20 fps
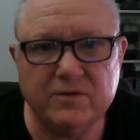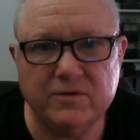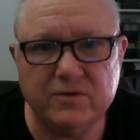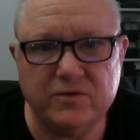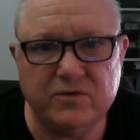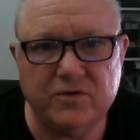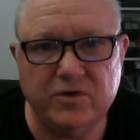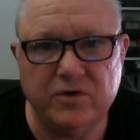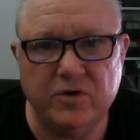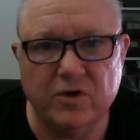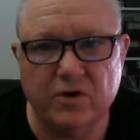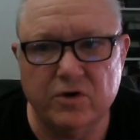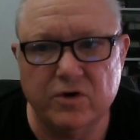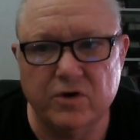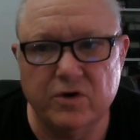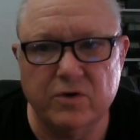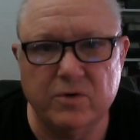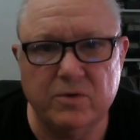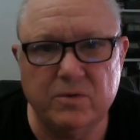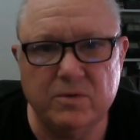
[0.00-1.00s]
to your
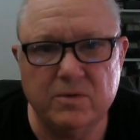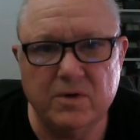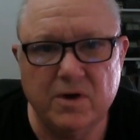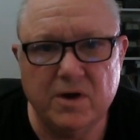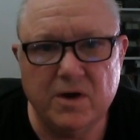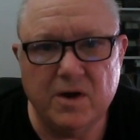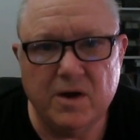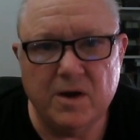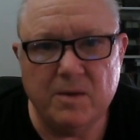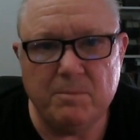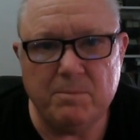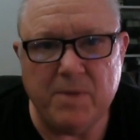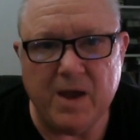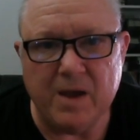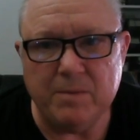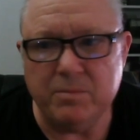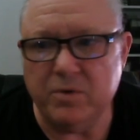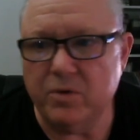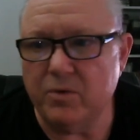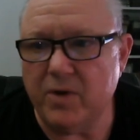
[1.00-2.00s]
new
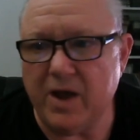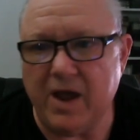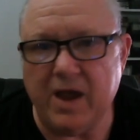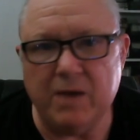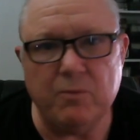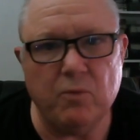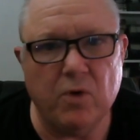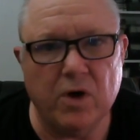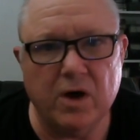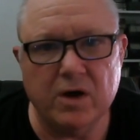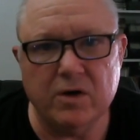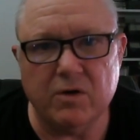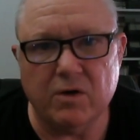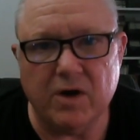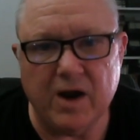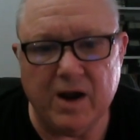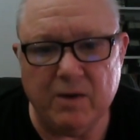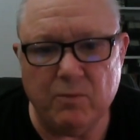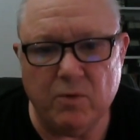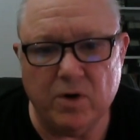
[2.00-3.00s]
Bambu A1 or
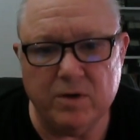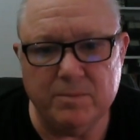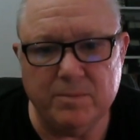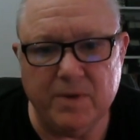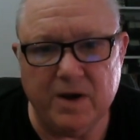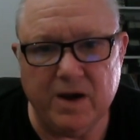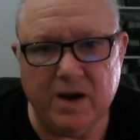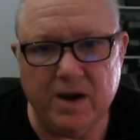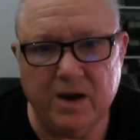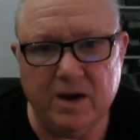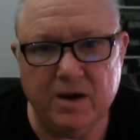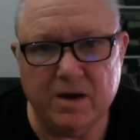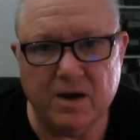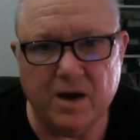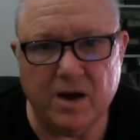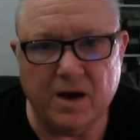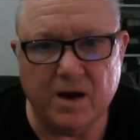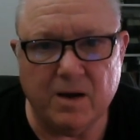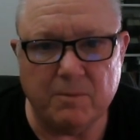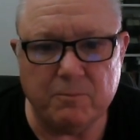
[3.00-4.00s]
A1 Mini
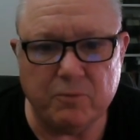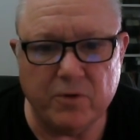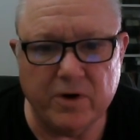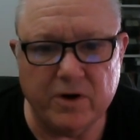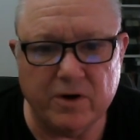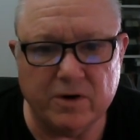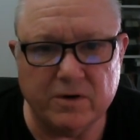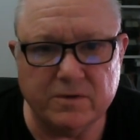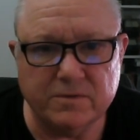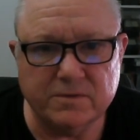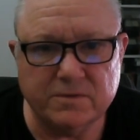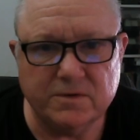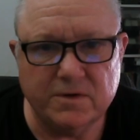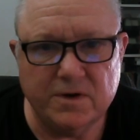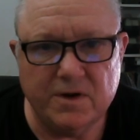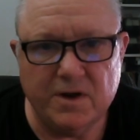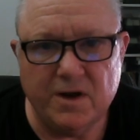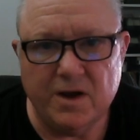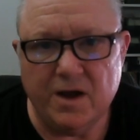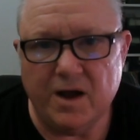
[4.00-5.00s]
printer.
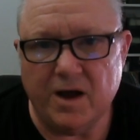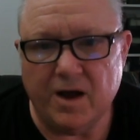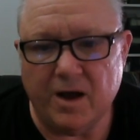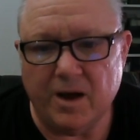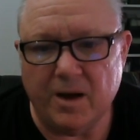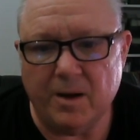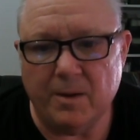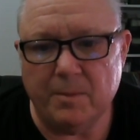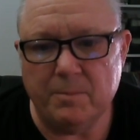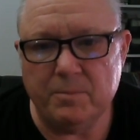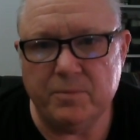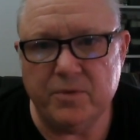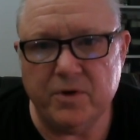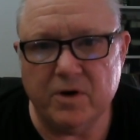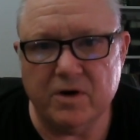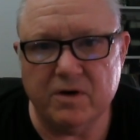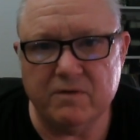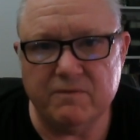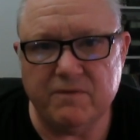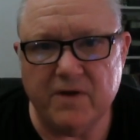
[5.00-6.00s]

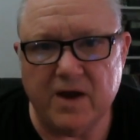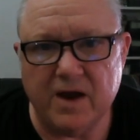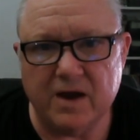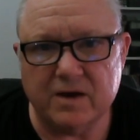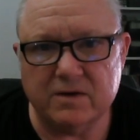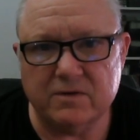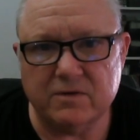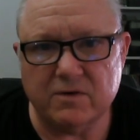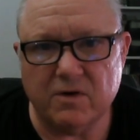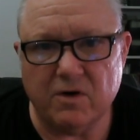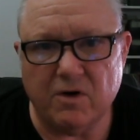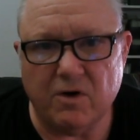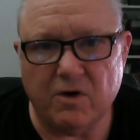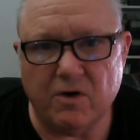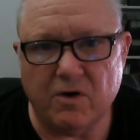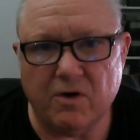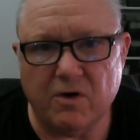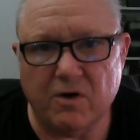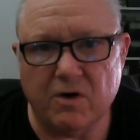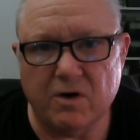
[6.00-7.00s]
There, in fact,
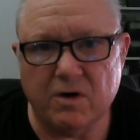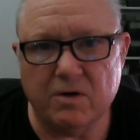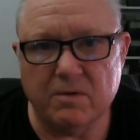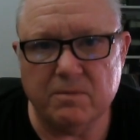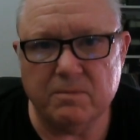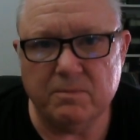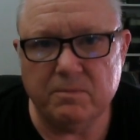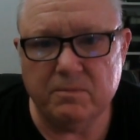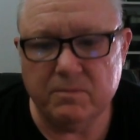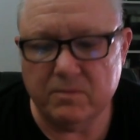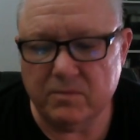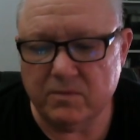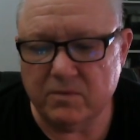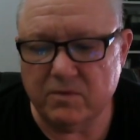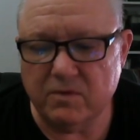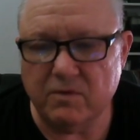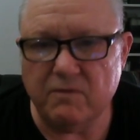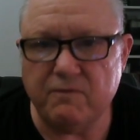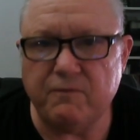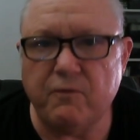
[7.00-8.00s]
are
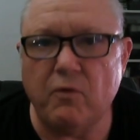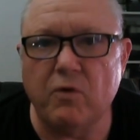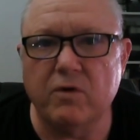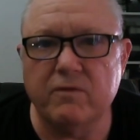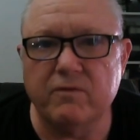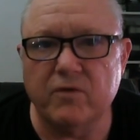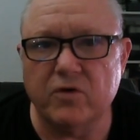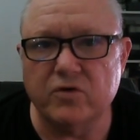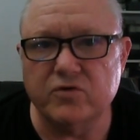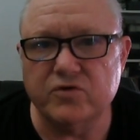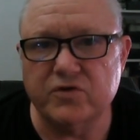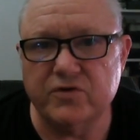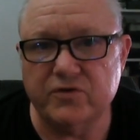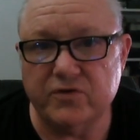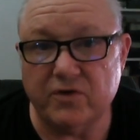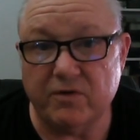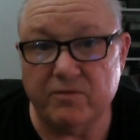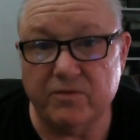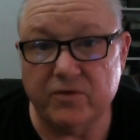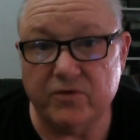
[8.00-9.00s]
four versions
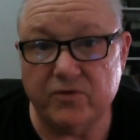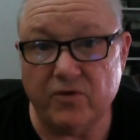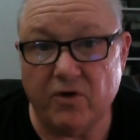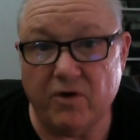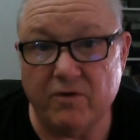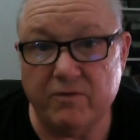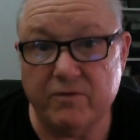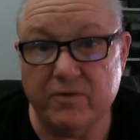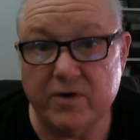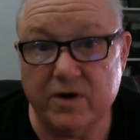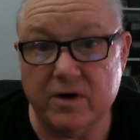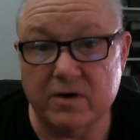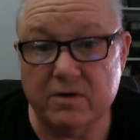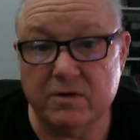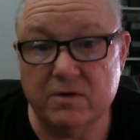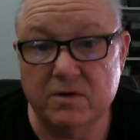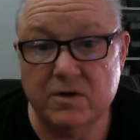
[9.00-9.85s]
of the software.